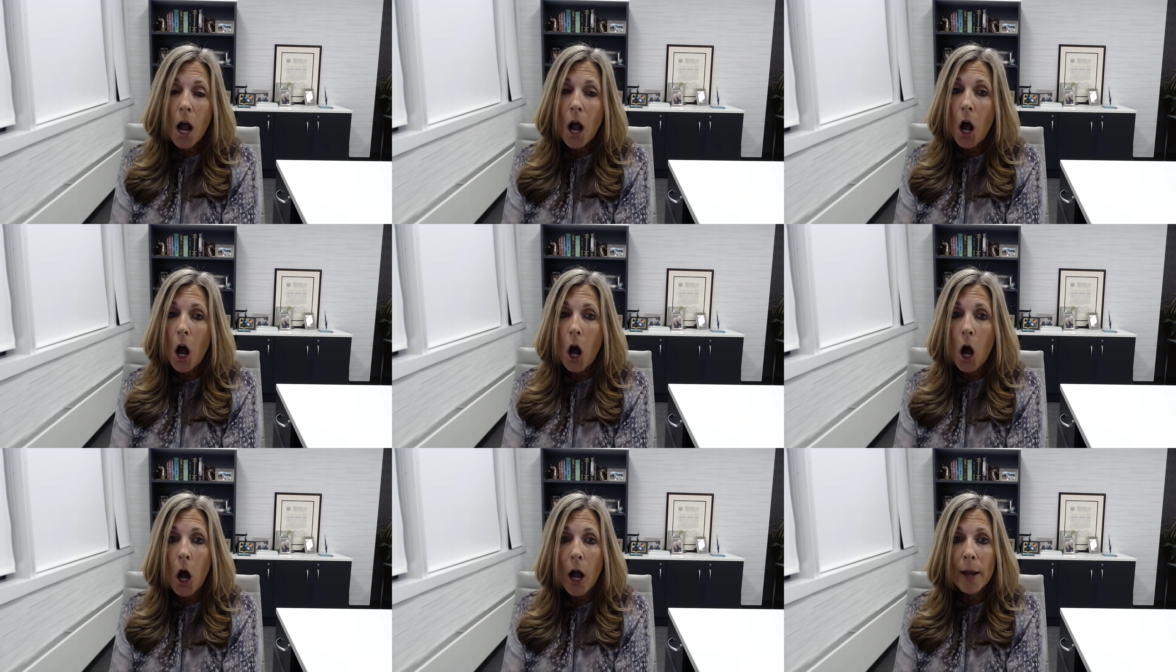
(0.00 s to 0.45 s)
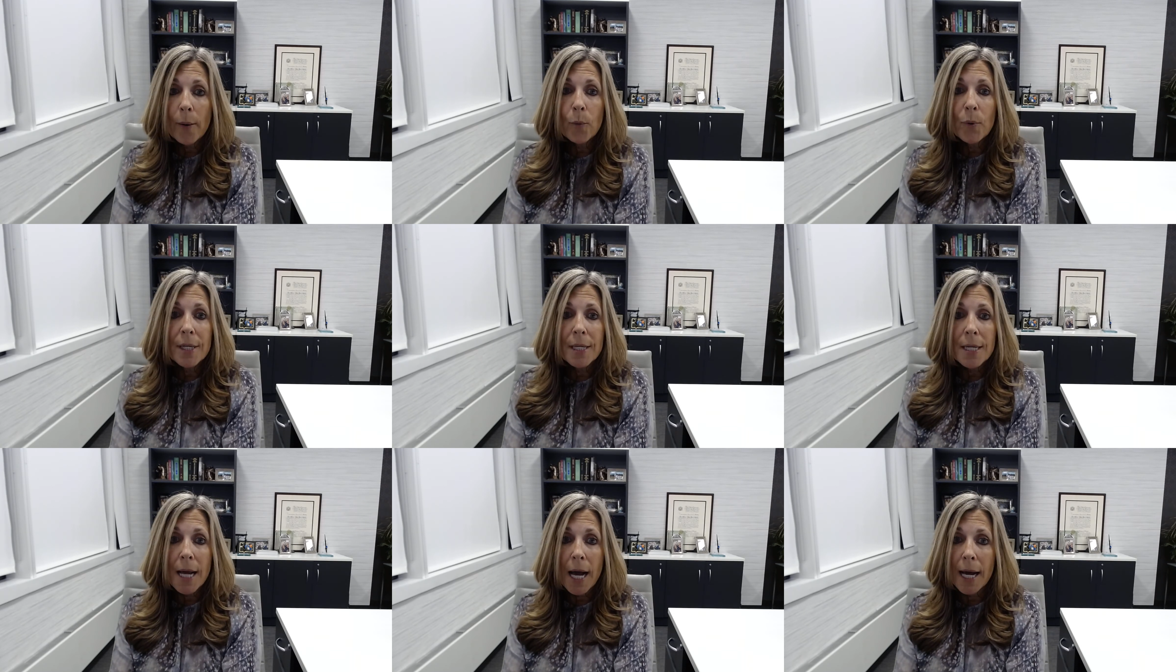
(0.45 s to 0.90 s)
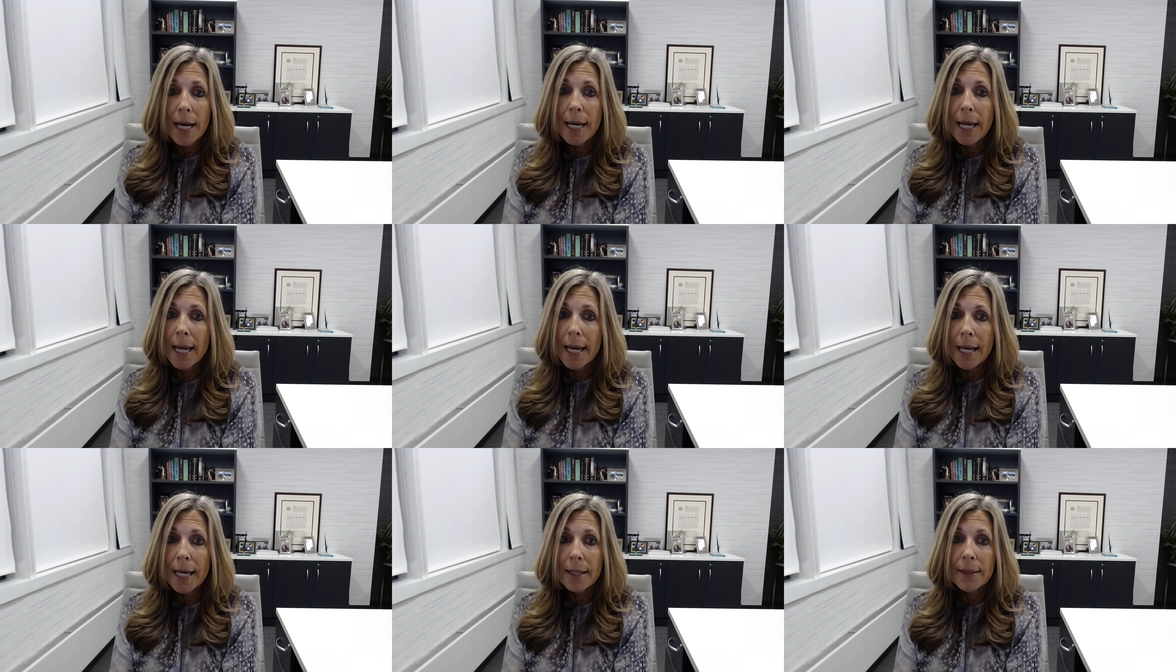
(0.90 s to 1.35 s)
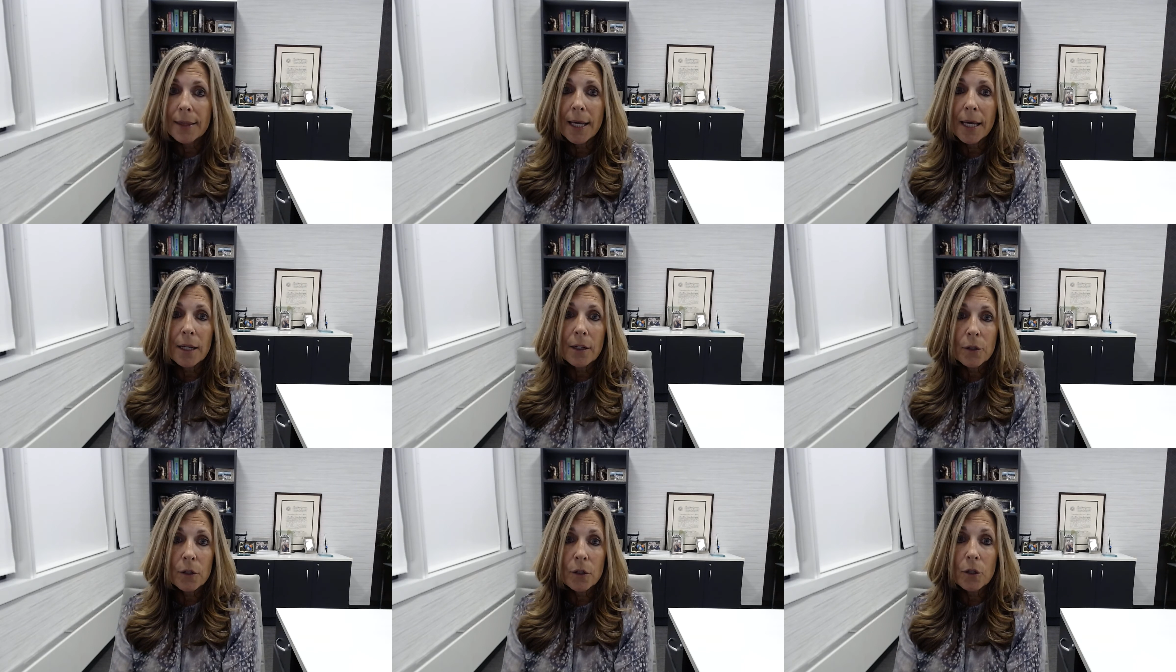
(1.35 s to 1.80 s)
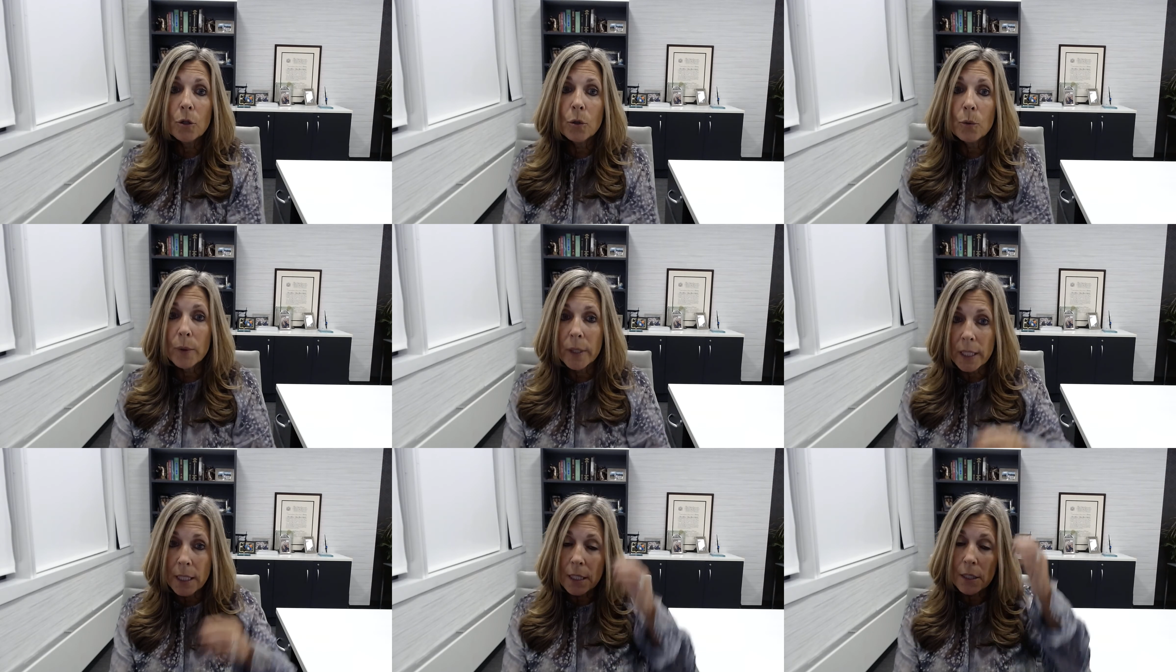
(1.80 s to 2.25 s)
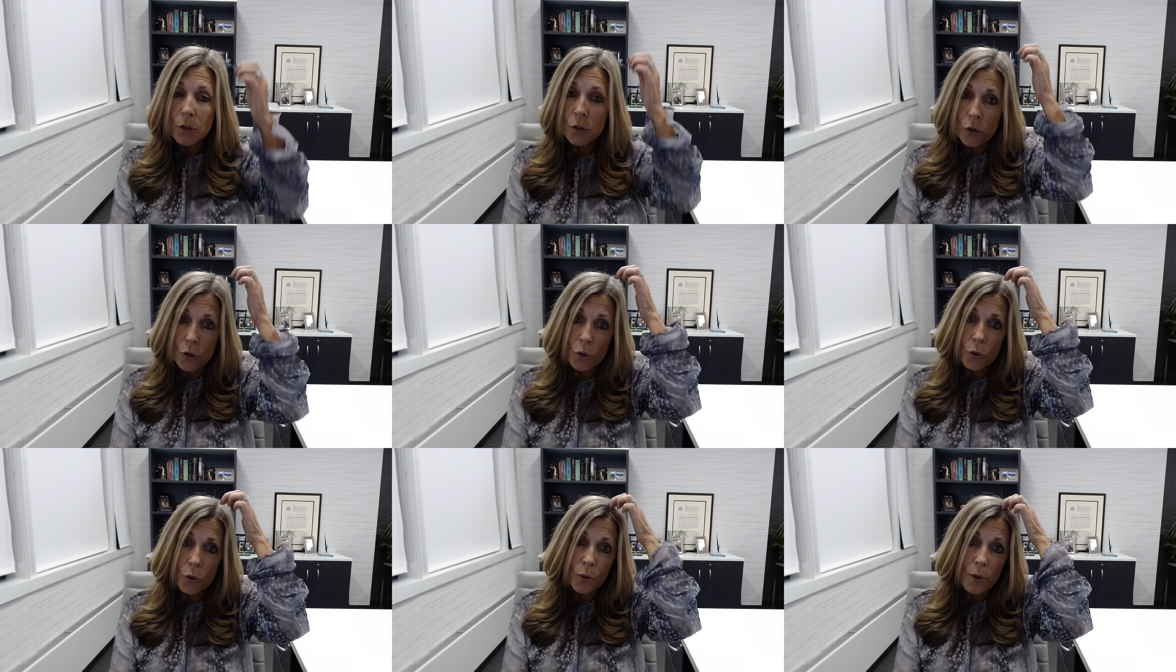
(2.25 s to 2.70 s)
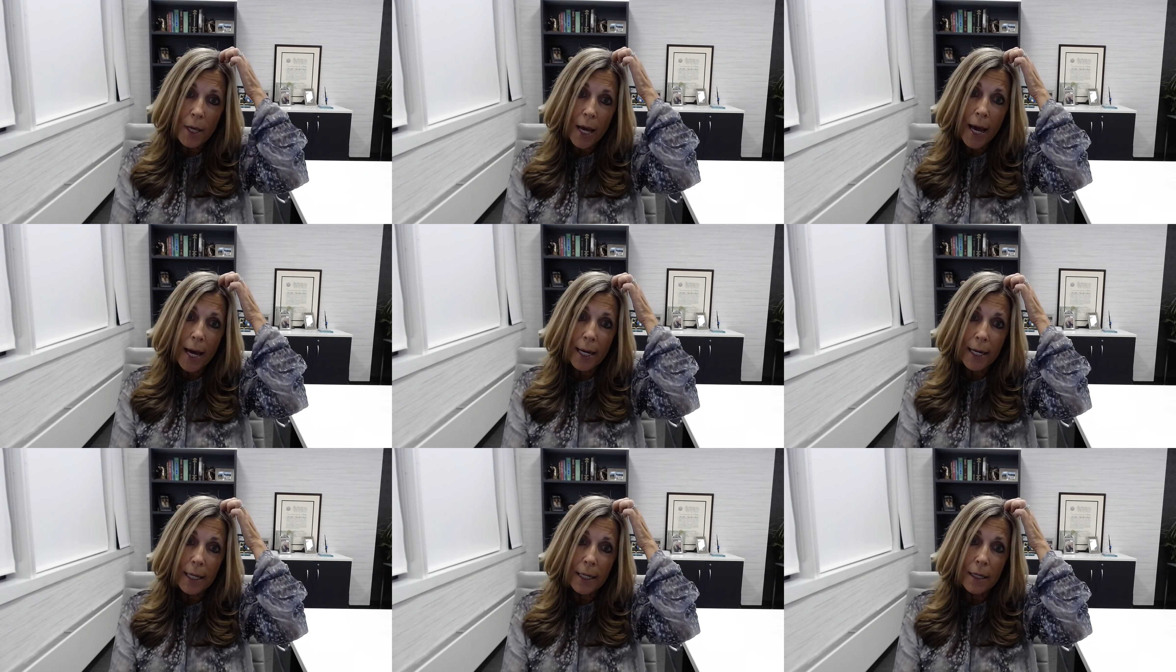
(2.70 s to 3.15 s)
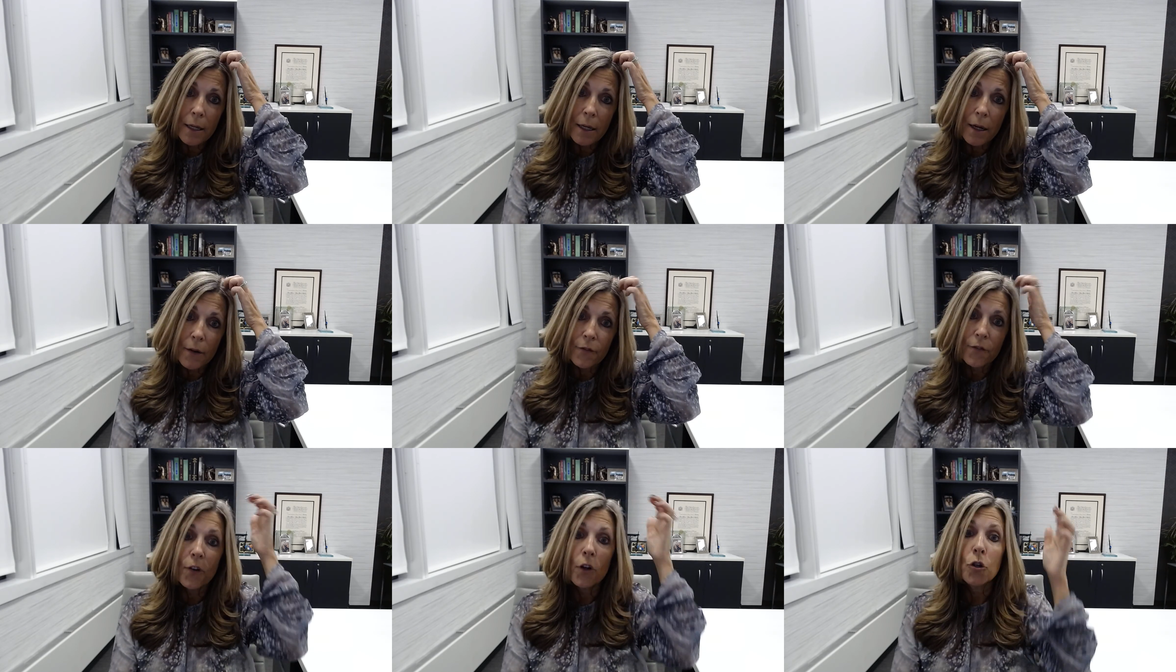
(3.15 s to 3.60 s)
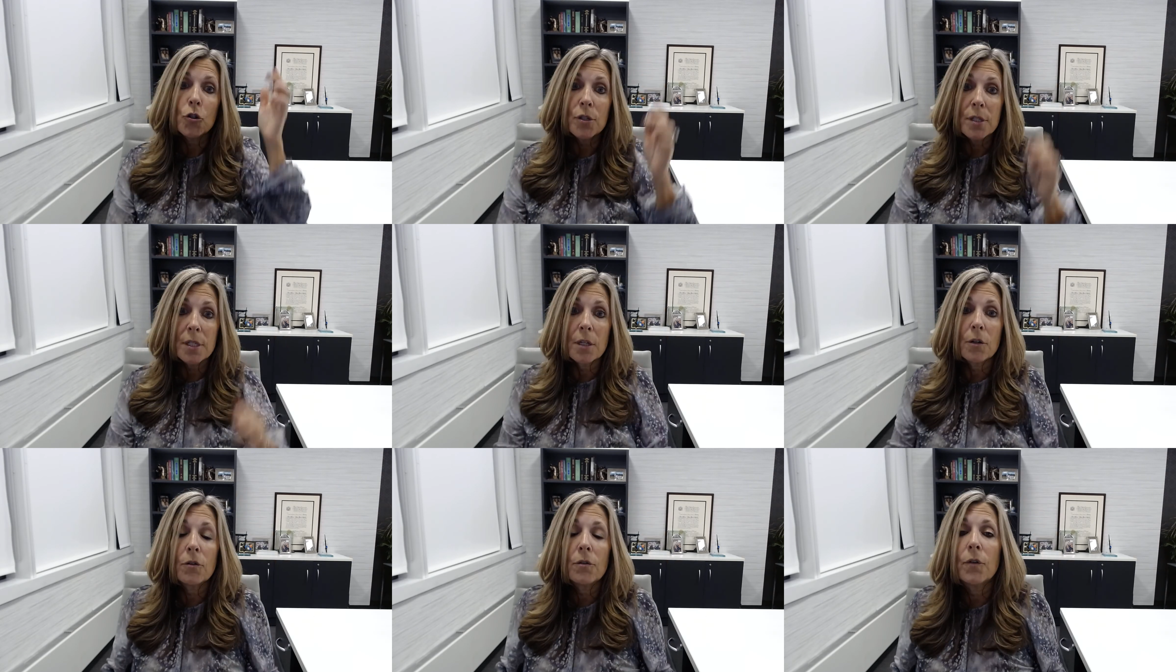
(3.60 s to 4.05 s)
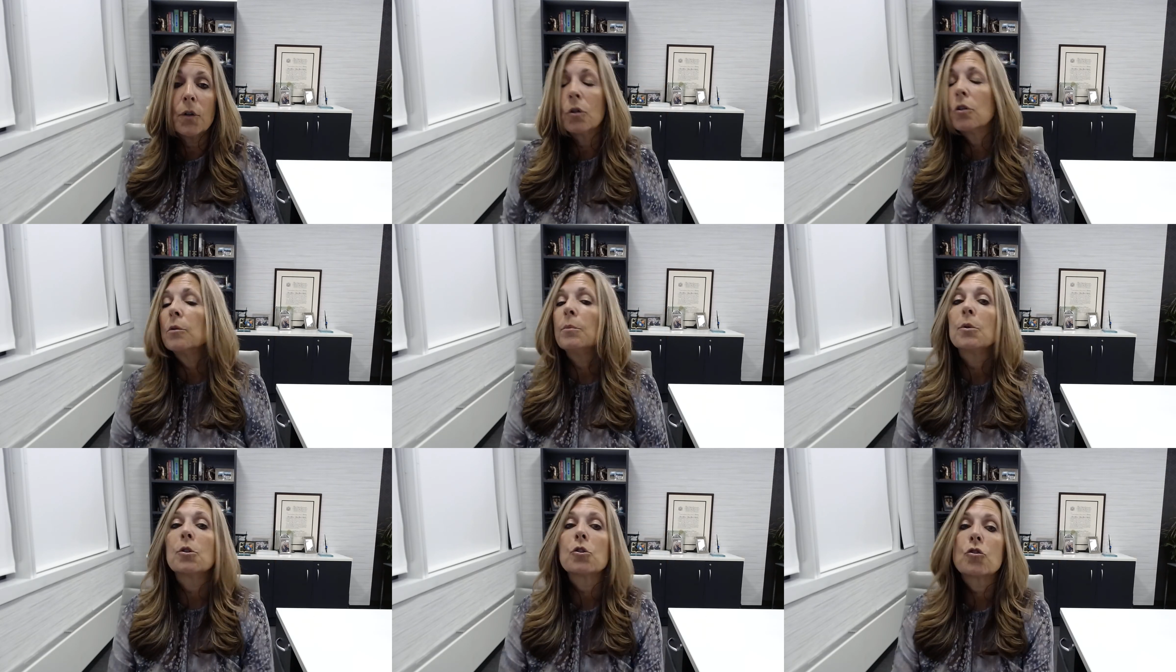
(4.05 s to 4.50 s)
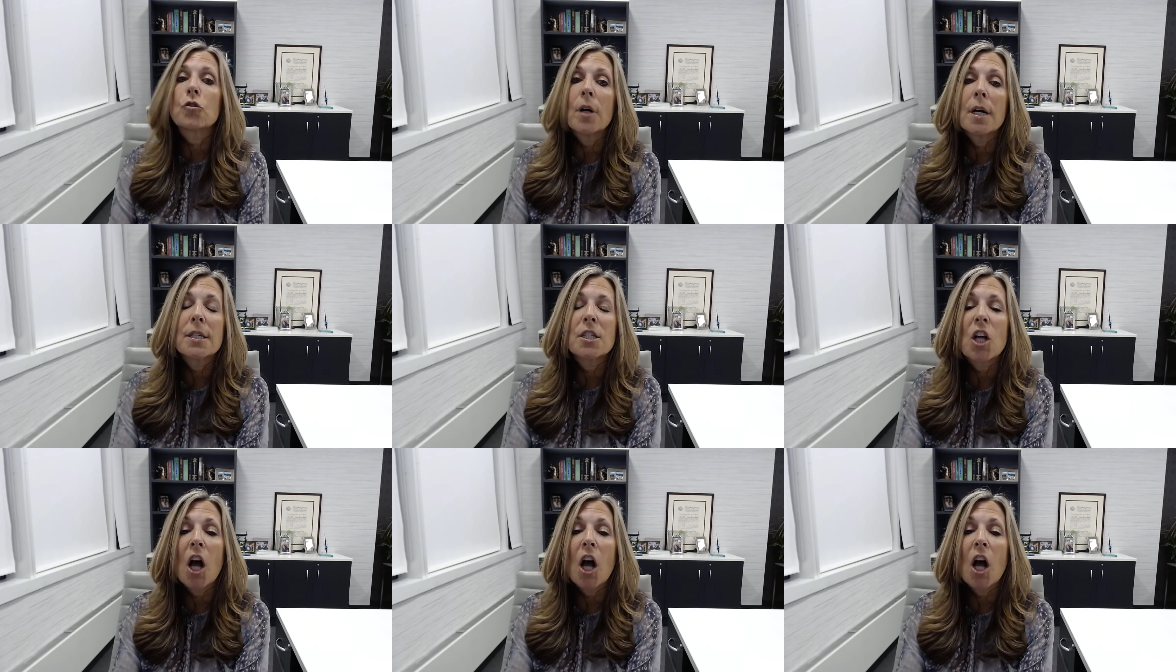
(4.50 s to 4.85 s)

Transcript: I would not add that annuity to that first irrevocable trust.